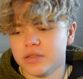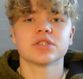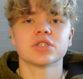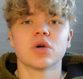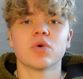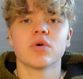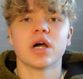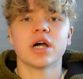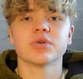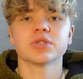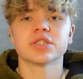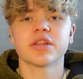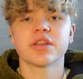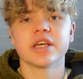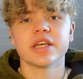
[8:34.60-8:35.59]
So I
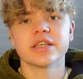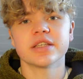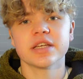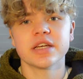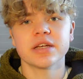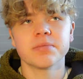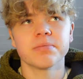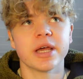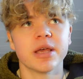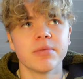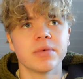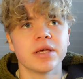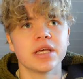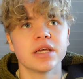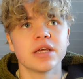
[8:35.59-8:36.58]
was thinking
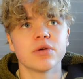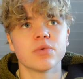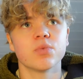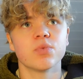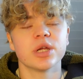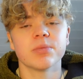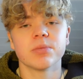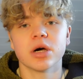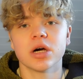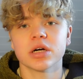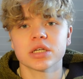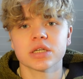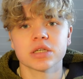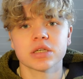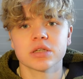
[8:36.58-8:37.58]
maybe
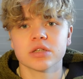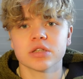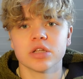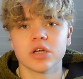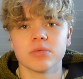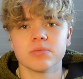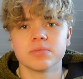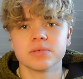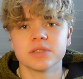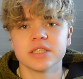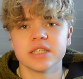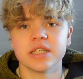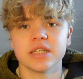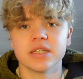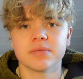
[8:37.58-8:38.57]
Reebok Club
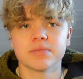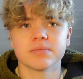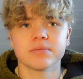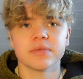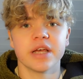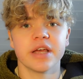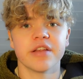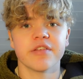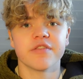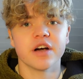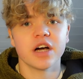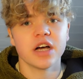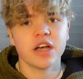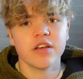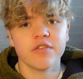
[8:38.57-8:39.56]

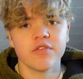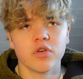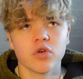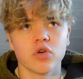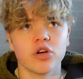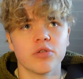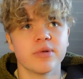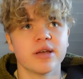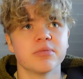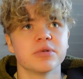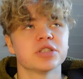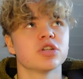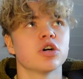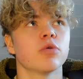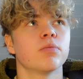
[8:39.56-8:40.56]
C85 or maybe
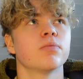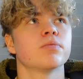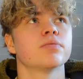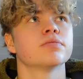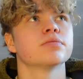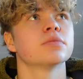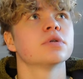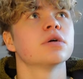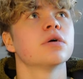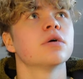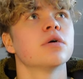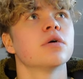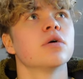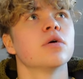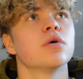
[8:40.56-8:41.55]
some
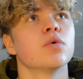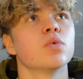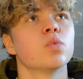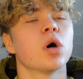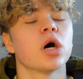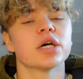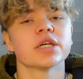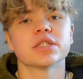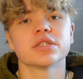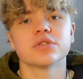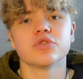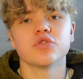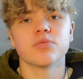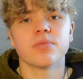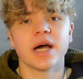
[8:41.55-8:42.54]
white
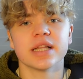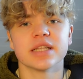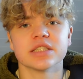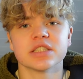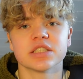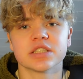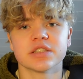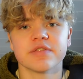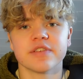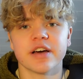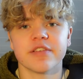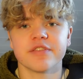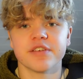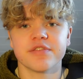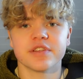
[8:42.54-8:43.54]
New Balance
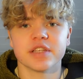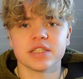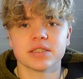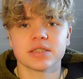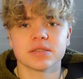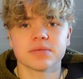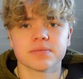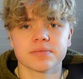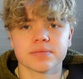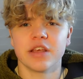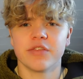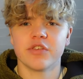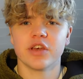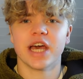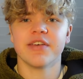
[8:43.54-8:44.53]
550s.
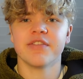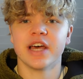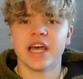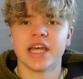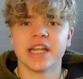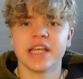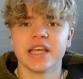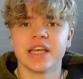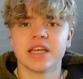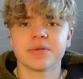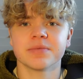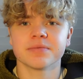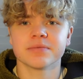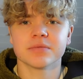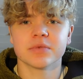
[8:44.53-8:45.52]
If you have
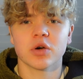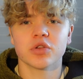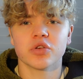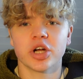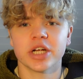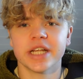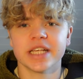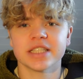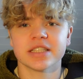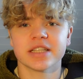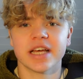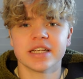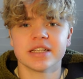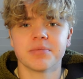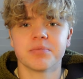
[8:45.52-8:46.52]
any other ideas on
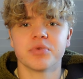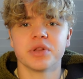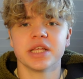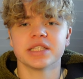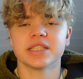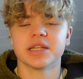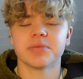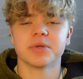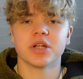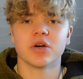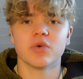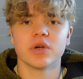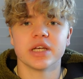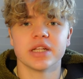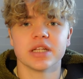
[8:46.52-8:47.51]
that, please let me
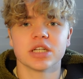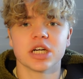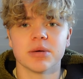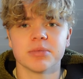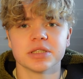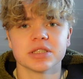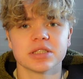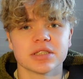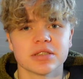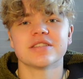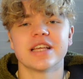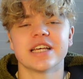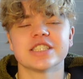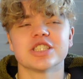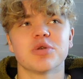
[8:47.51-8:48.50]
know in the comments.
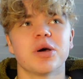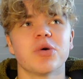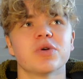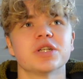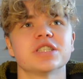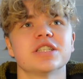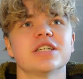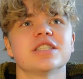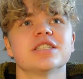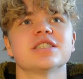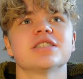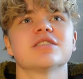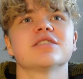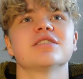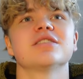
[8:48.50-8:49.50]
Next on my wish
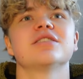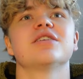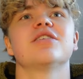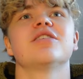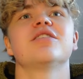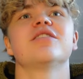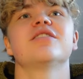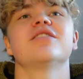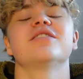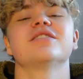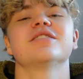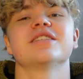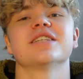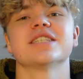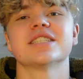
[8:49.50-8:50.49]
list are
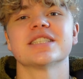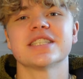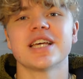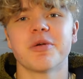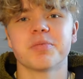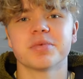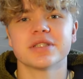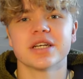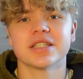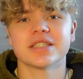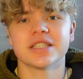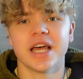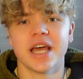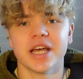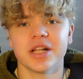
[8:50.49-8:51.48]
the Skepta
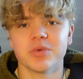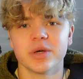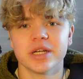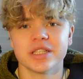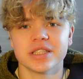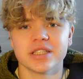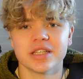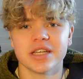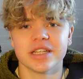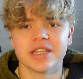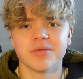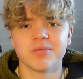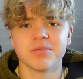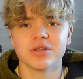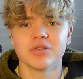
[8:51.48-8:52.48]
Tailwind in
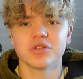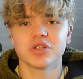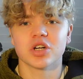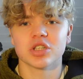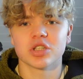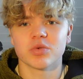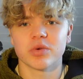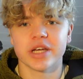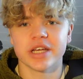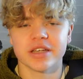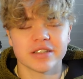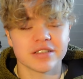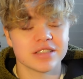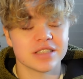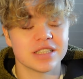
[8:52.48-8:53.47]
the blue colorway.
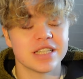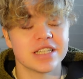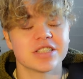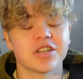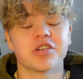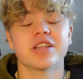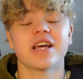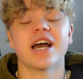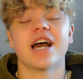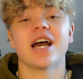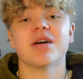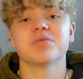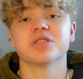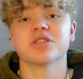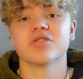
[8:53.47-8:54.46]
These are an
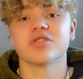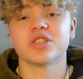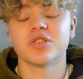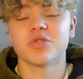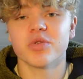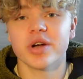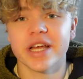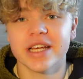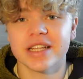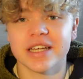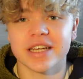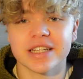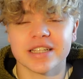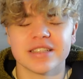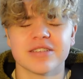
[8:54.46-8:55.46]
absolute grail
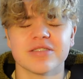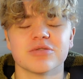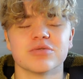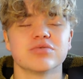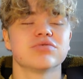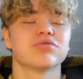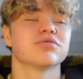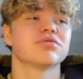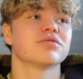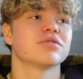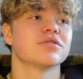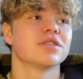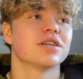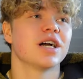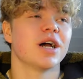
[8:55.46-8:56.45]
and
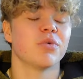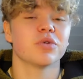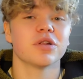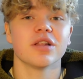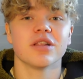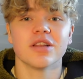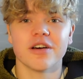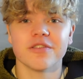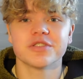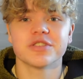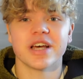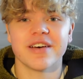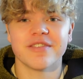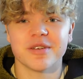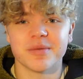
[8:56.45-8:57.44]
I would love to
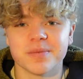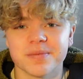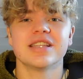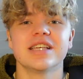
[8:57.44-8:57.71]
have them.